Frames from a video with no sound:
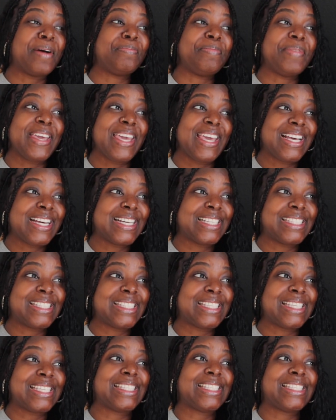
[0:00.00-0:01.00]
being
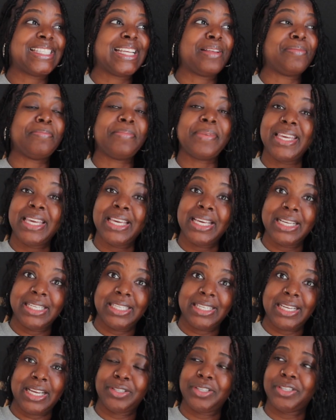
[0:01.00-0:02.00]
consistent, being
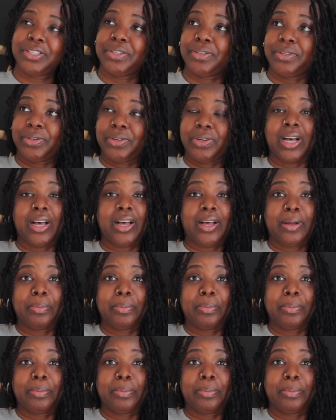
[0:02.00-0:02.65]
intentional,